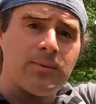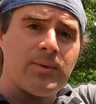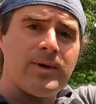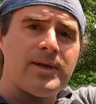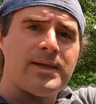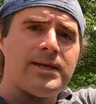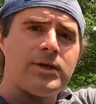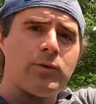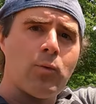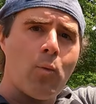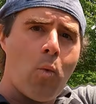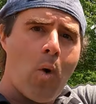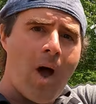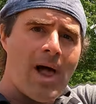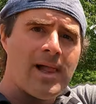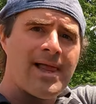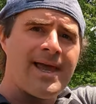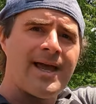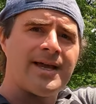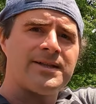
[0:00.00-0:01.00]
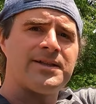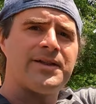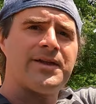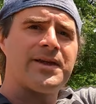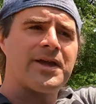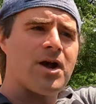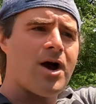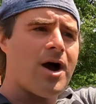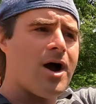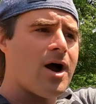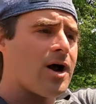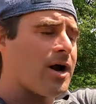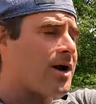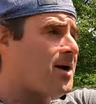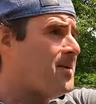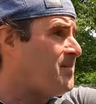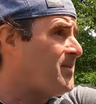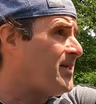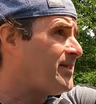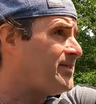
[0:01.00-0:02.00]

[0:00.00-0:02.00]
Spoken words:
really well-handling car,